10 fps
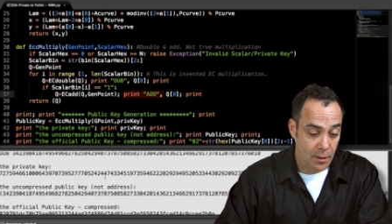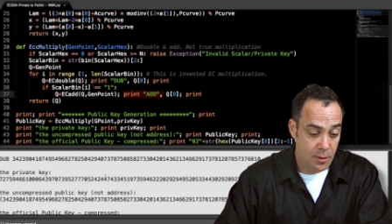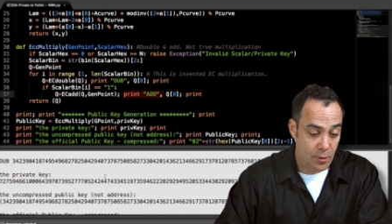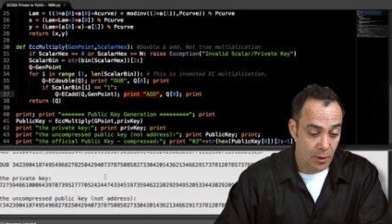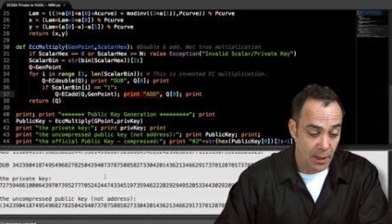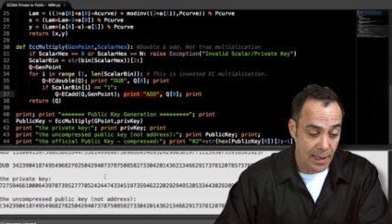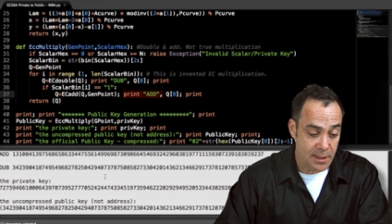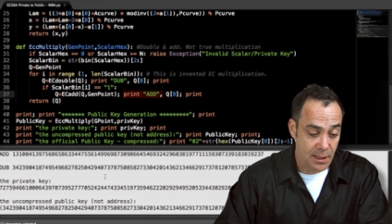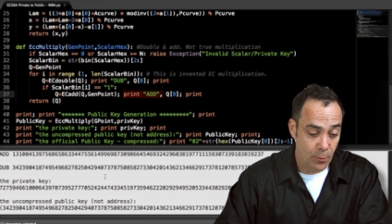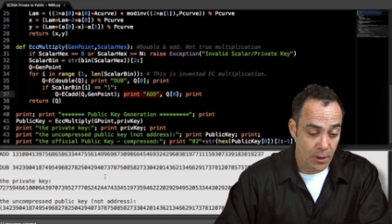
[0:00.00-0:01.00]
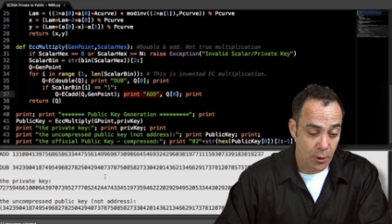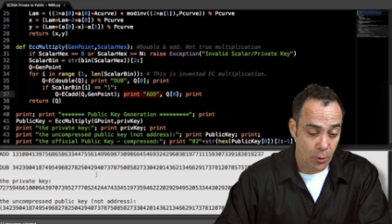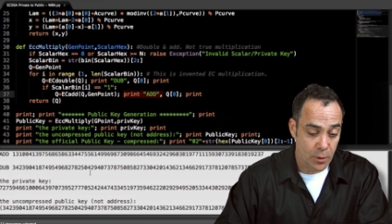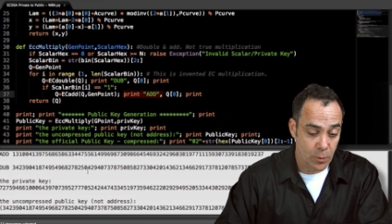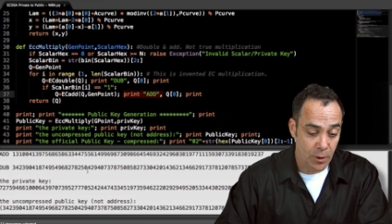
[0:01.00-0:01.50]
So the last thing we
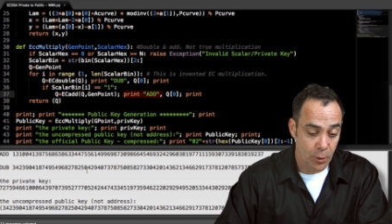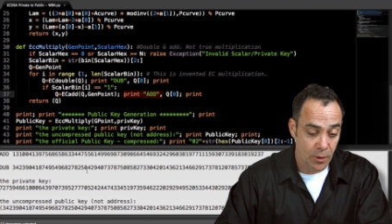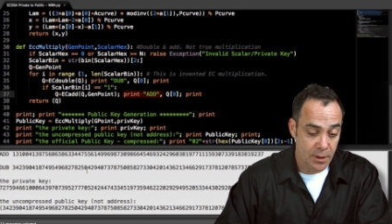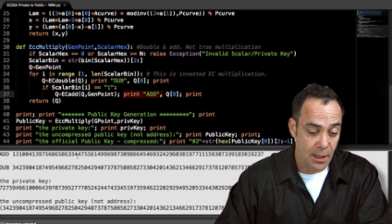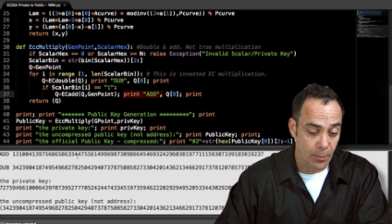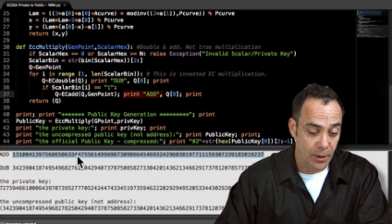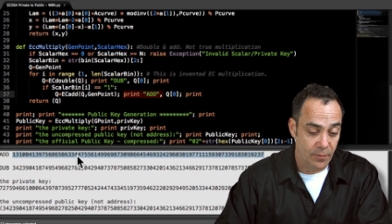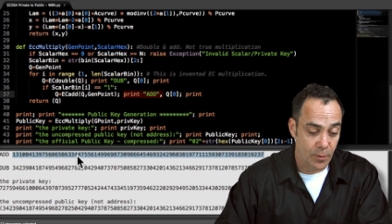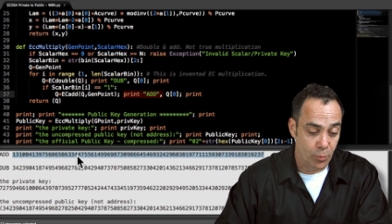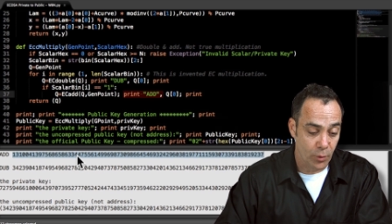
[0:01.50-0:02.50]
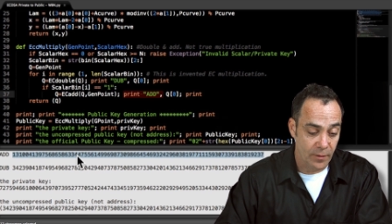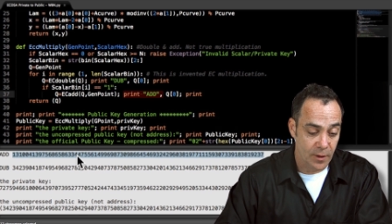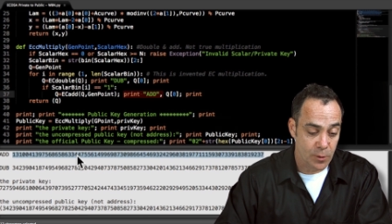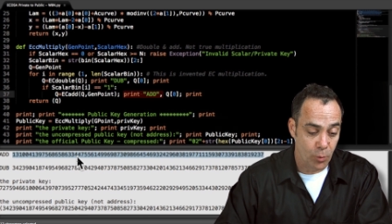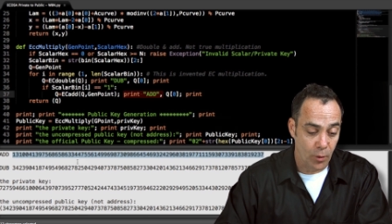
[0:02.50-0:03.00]
do is we do a doubling of the
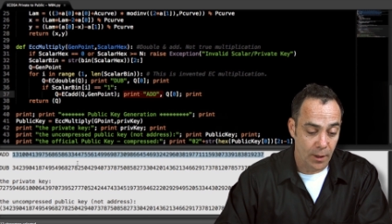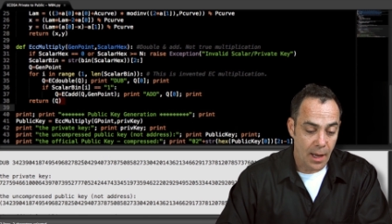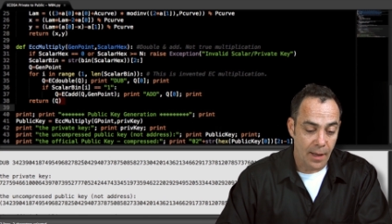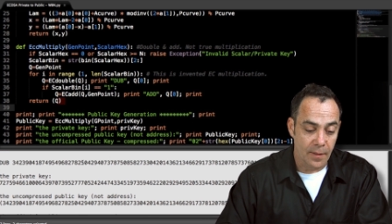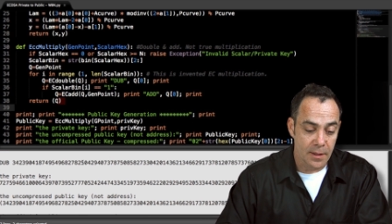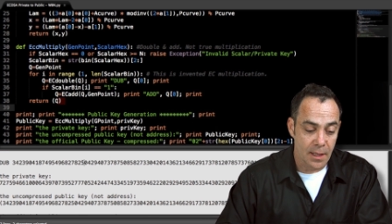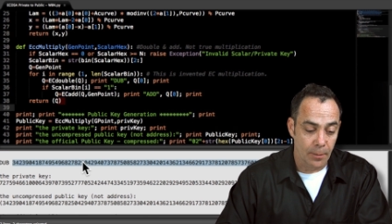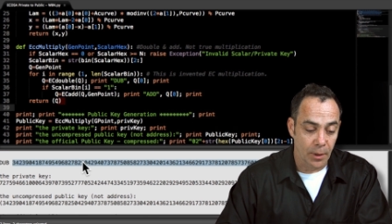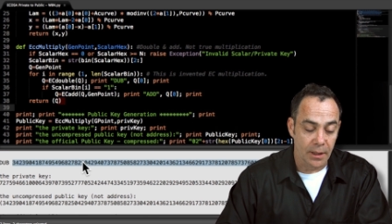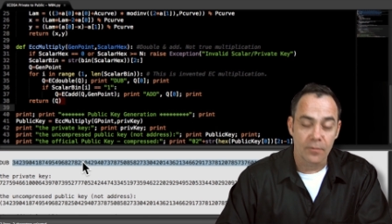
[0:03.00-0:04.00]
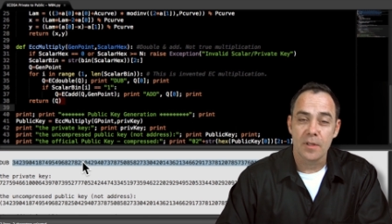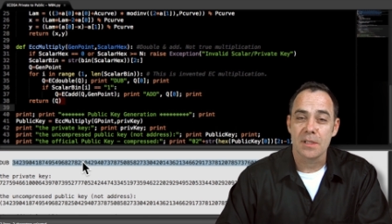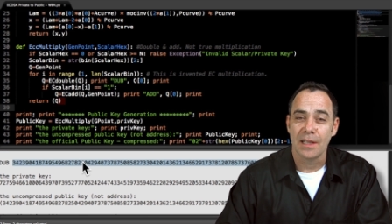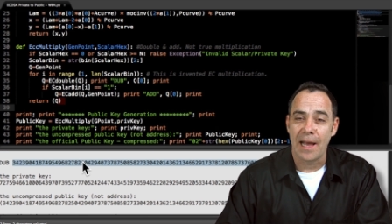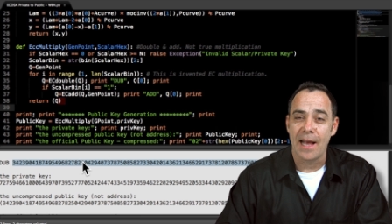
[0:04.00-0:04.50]
previous point, and the doubling of
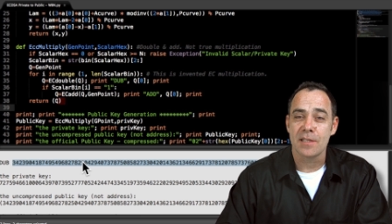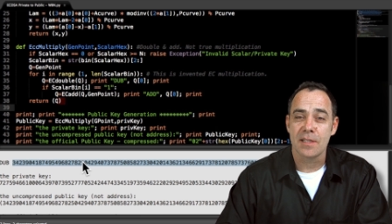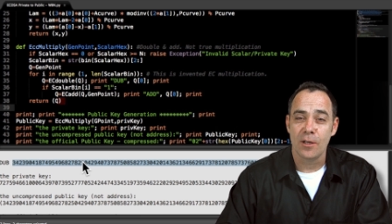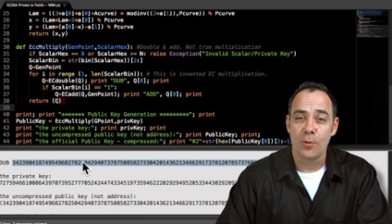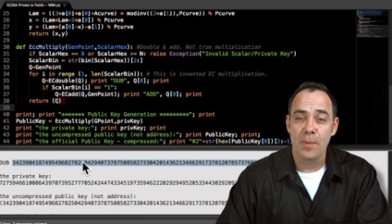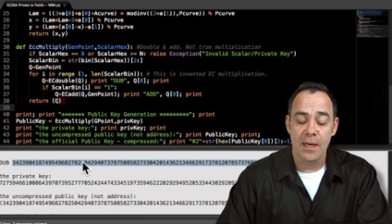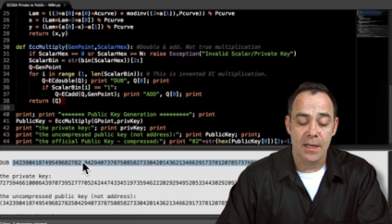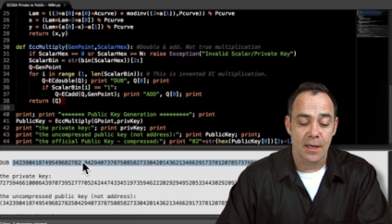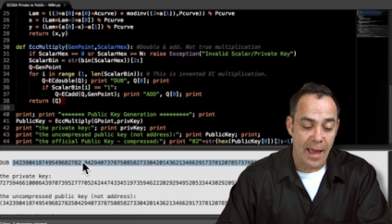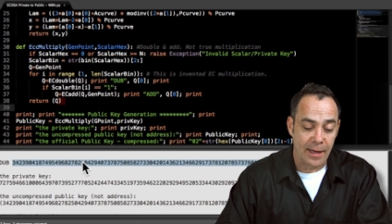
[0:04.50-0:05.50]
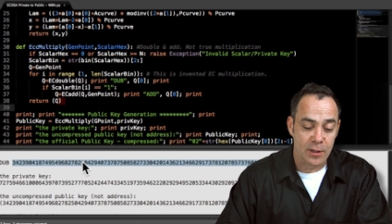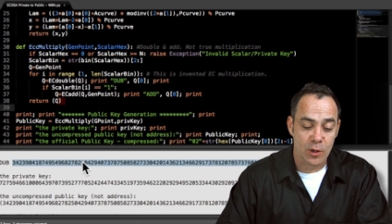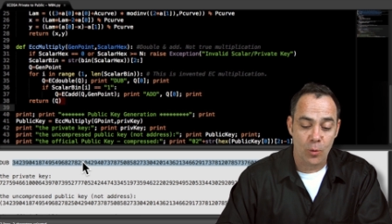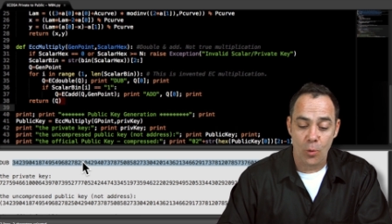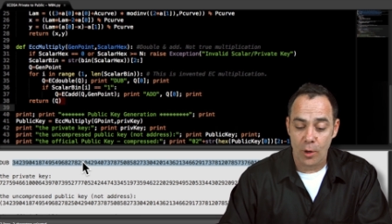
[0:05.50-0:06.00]
this last intermediate x
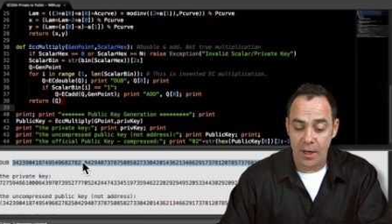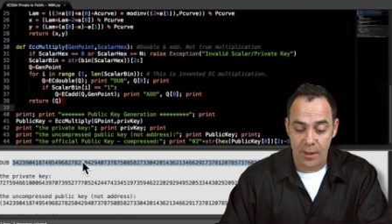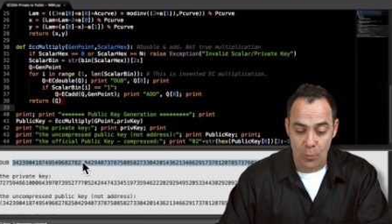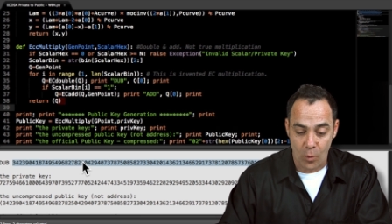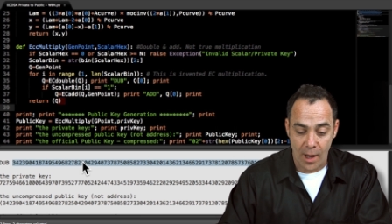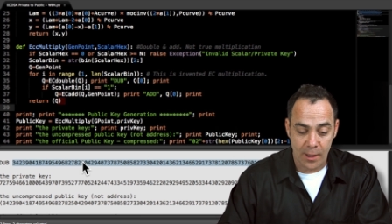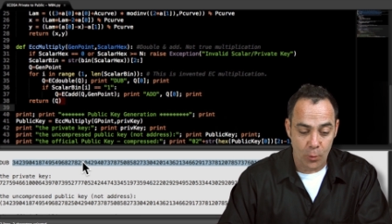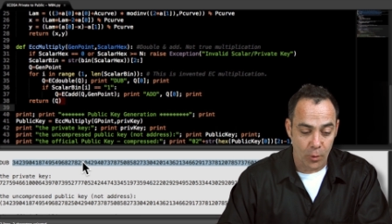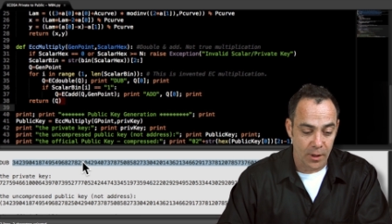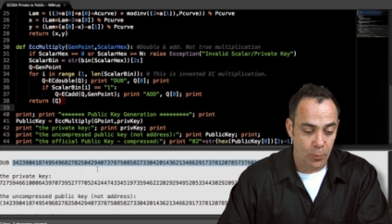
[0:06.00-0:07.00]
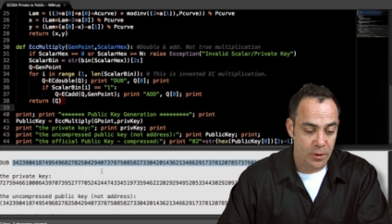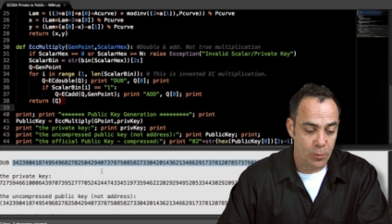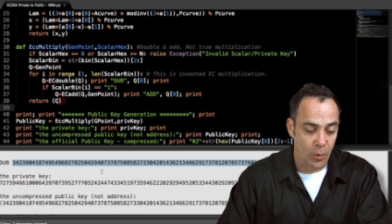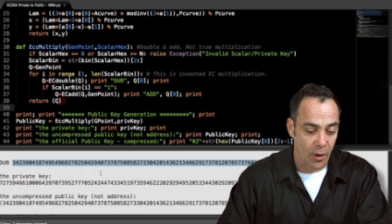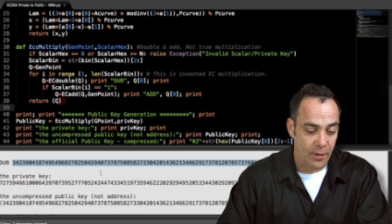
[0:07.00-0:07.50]
coordinate and y coordinate, which
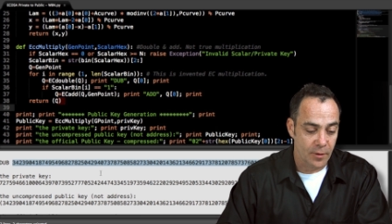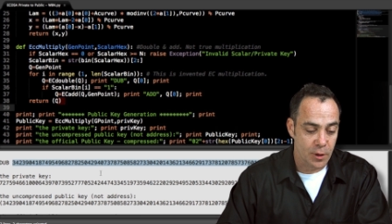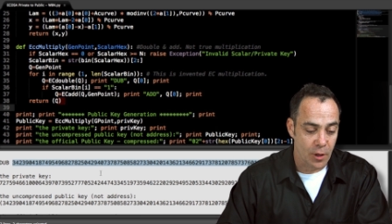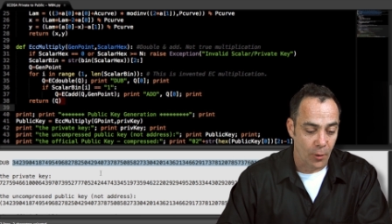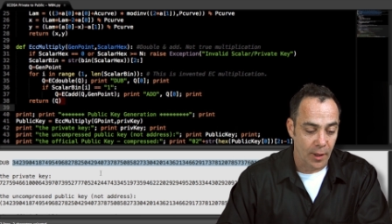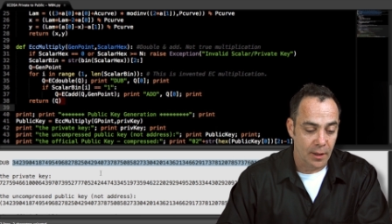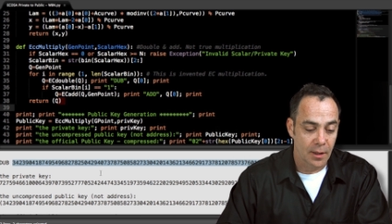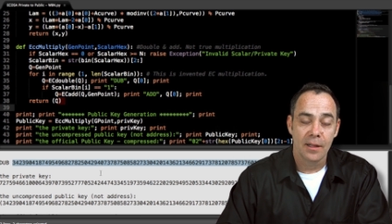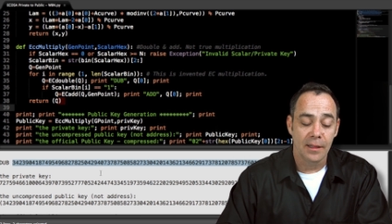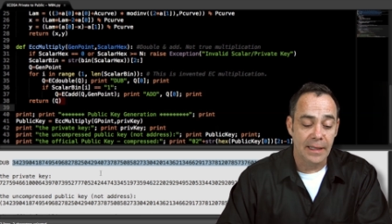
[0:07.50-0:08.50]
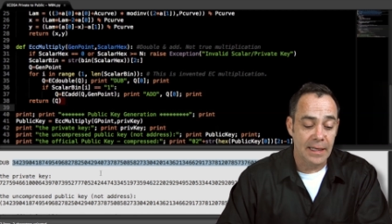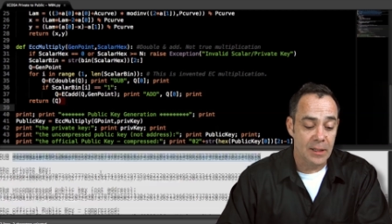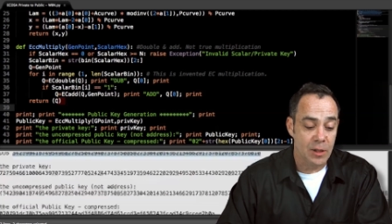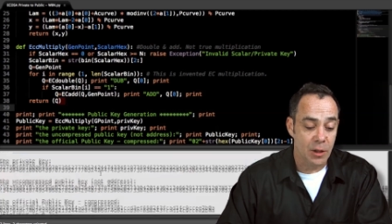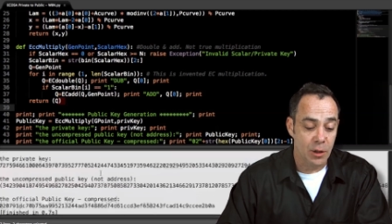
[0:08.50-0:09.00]
we aren't even showing,
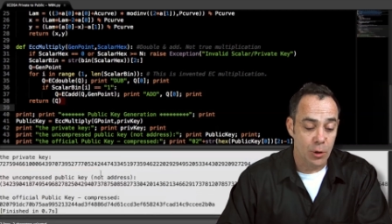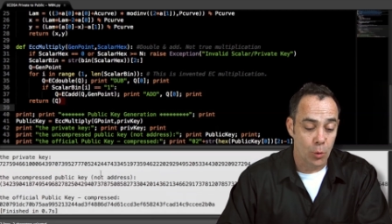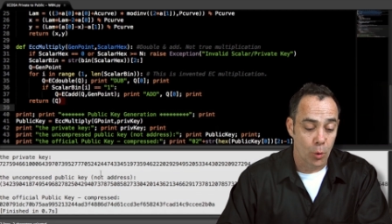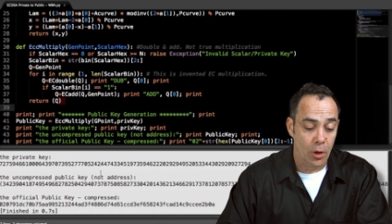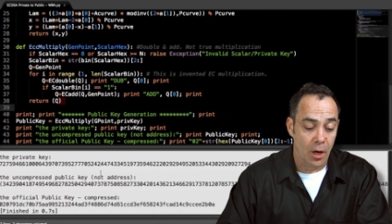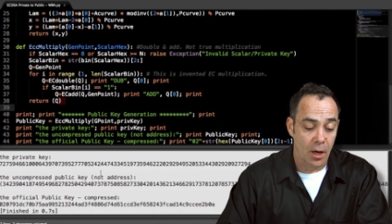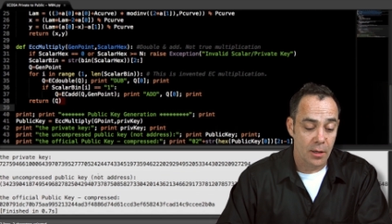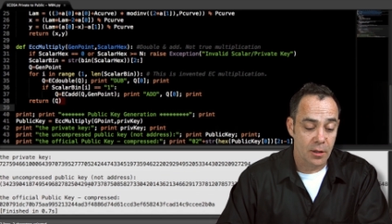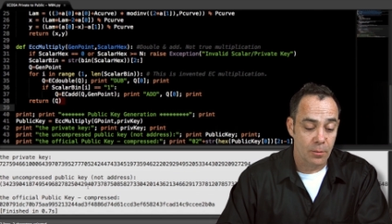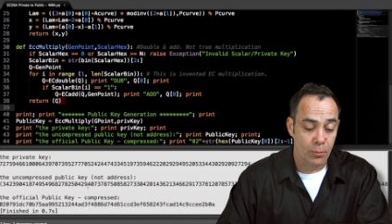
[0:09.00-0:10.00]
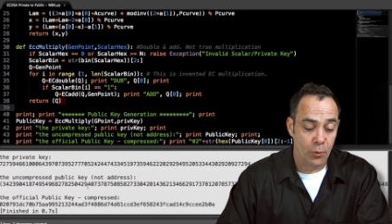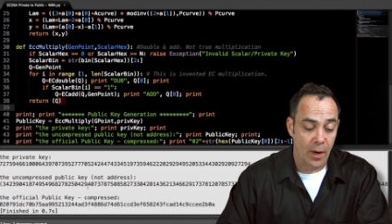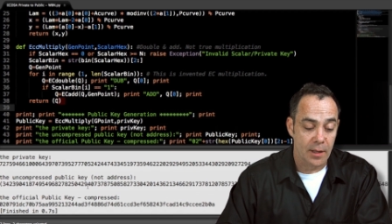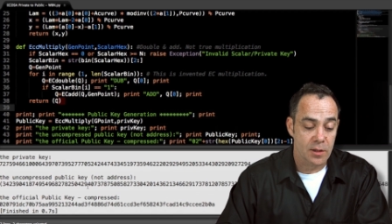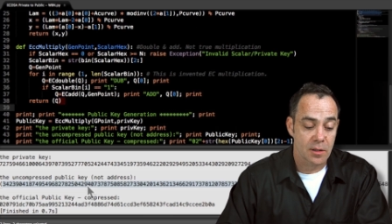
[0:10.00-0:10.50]
leads to your
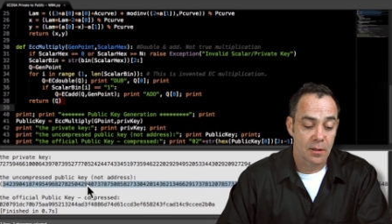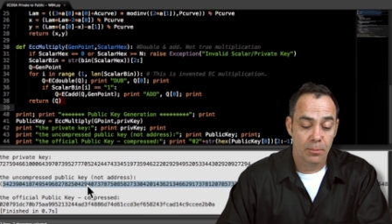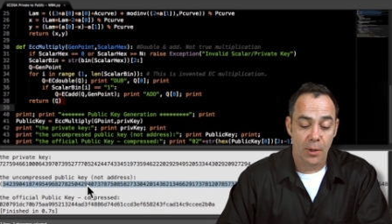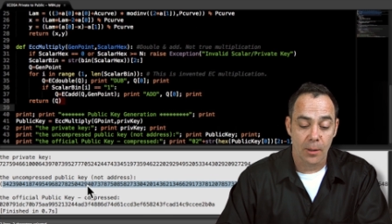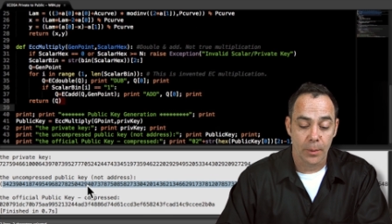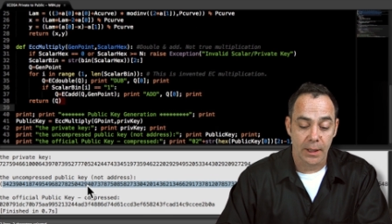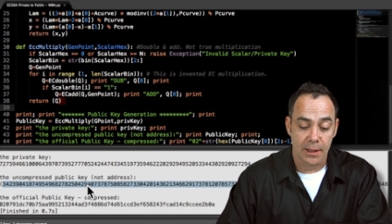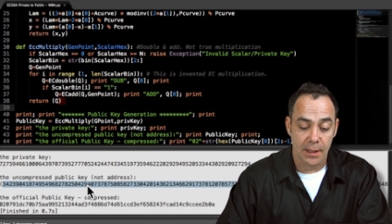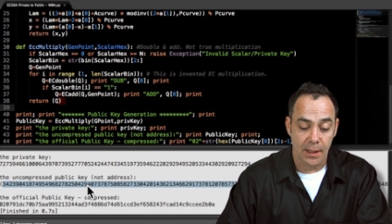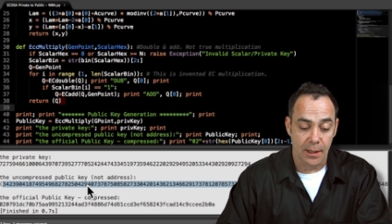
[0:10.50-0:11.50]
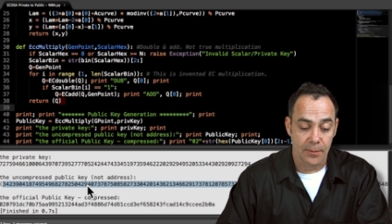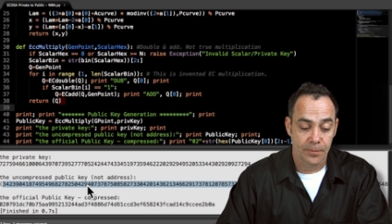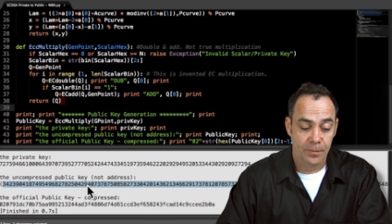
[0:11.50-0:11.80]
uncompressed public key.